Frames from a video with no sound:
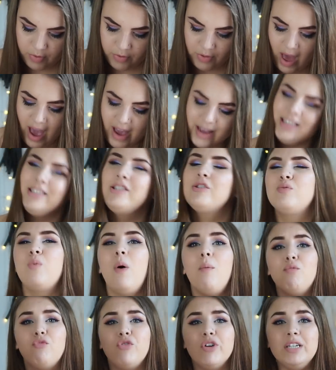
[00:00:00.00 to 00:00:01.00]
That is just
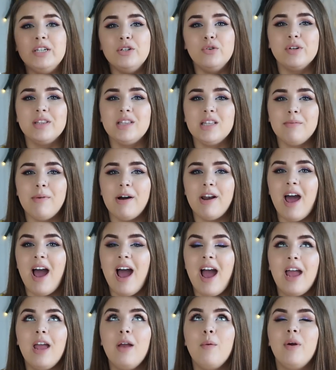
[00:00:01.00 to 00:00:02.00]
one really annoying thing about it. I
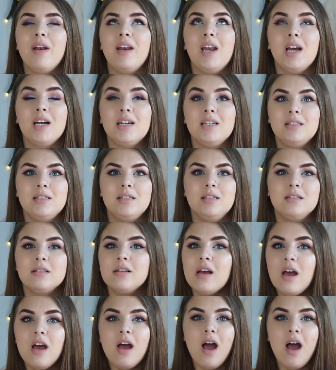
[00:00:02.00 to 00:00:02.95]
hate when necklaces